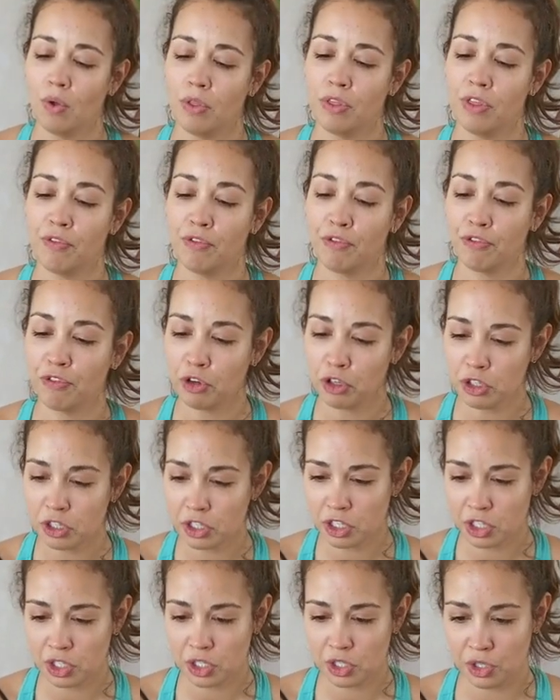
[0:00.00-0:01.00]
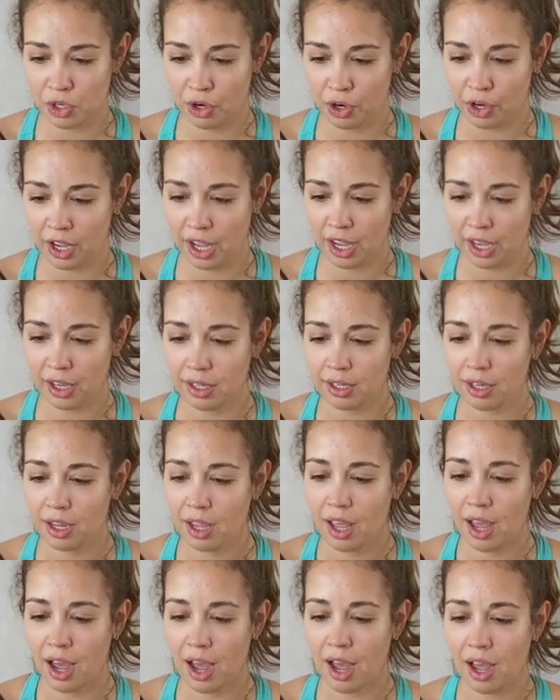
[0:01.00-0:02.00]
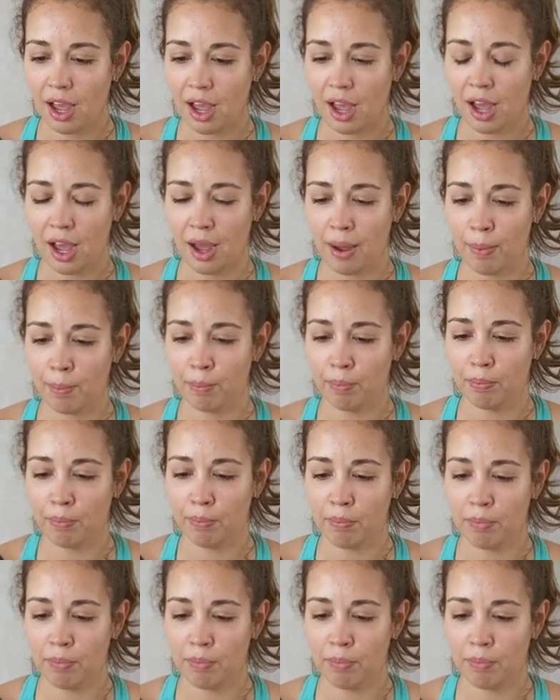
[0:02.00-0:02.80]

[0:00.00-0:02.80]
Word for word: The first circuit um,